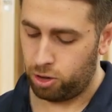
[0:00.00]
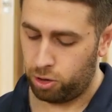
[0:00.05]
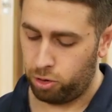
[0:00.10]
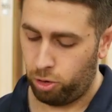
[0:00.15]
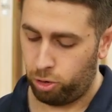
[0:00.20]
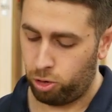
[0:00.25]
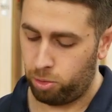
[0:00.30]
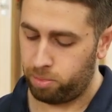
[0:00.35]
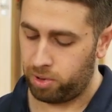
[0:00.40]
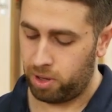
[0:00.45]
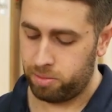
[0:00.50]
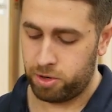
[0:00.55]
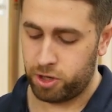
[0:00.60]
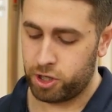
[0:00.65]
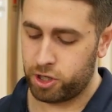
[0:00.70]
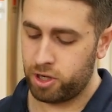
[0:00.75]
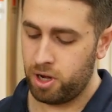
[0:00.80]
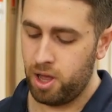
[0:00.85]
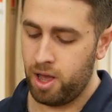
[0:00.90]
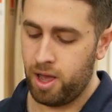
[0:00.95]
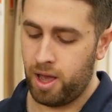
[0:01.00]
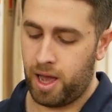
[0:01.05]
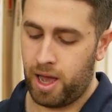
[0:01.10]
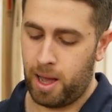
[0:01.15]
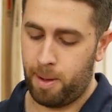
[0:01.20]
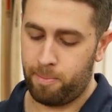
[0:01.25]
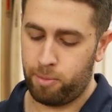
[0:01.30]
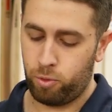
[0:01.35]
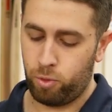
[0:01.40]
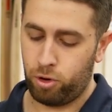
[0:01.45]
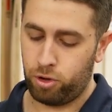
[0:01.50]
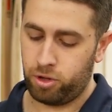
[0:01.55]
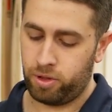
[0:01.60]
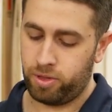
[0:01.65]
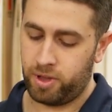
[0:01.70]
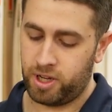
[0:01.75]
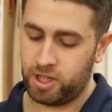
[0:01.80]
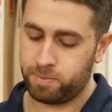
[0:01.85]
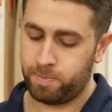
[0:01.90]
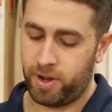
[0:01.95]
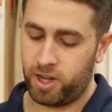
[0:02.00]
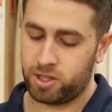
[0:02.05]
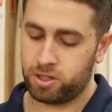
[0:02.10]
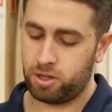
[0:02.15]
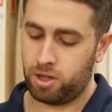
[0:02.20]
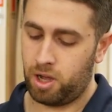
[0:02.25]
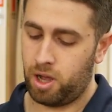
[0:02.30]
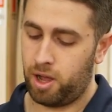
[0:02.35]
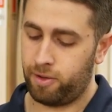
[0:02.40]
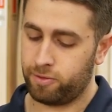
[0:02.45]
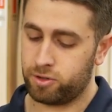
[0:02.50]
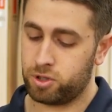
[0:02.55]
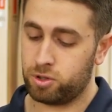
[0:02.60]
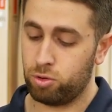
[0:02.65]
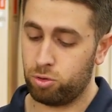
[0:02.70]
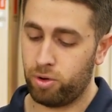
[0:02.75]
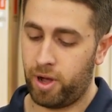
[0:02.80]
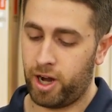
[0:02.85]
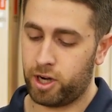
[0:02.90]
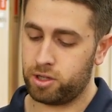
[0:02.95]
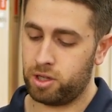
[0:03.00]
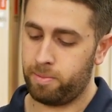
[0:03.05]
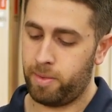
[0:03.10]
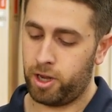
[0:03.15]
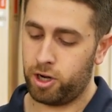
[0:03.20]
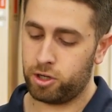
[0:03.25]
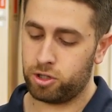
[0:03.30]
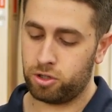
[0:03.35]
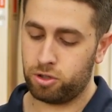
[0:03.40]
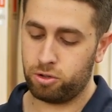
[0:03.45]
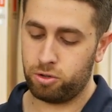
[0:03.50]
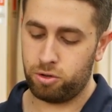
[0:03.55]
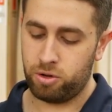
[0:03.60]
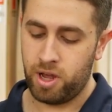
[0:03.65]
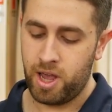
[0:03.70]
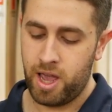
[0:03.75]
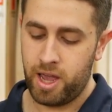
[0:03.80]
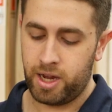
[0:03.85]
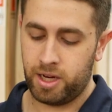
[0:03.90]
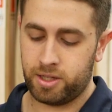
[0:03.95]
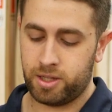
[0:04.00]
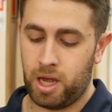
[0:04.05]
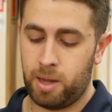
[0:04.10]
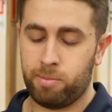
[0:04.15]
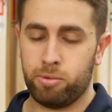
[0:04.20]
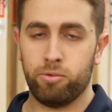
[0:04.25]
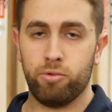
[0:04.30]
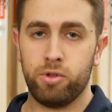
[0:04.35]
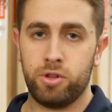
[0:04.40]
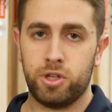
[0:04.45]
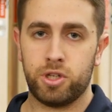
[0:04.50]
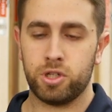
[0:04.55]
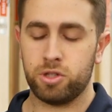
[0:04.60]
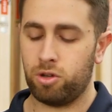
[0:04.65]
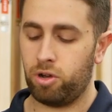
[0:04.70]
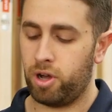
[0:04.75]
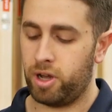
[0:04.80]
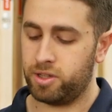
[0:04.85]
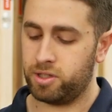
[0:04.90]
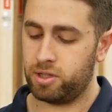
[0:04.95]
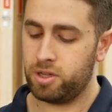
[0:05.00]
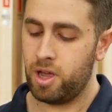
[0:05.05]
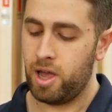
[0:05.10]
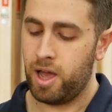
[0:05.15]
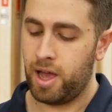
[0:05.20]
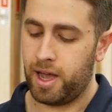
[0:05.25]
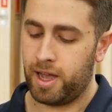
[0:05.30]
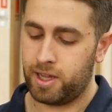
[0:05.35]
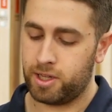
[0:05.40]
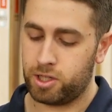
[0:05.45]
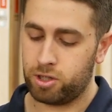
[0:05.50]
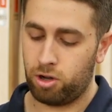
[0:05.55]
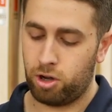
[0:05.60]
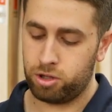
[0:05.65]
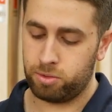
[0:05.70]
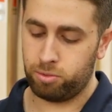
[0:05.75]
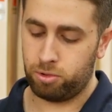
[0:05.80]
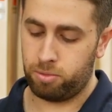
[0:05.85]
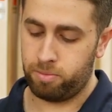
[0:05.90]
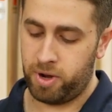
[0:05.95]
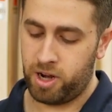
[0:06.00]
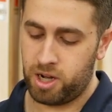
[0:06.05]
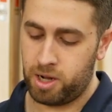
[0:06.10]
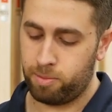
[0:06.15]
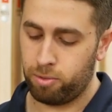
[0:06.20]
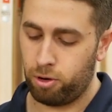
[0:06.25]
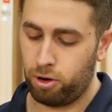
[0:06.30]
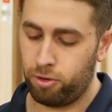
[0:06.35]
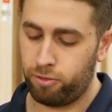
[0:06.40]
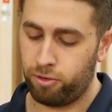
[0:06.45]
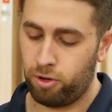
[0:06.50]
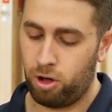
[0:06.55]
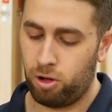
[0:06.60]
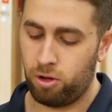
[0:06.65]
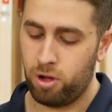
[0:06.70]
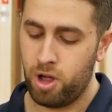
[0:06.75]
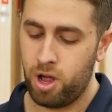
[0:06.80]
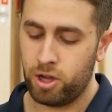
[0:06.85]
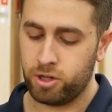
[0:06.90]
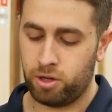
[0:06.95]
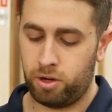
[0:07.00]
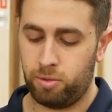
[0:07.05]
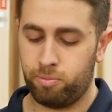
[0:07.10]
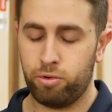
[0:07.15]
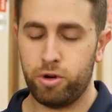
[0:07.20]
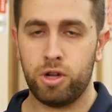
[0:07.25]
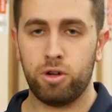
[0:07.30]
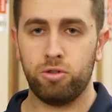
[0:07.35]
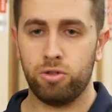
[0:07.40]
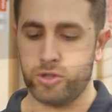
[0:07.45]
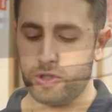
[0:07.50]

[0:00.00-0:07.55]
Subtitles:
odd knot or blemish, but what these bats have still actually managed to do is keep a really sizable and meaty profile. So a pretty good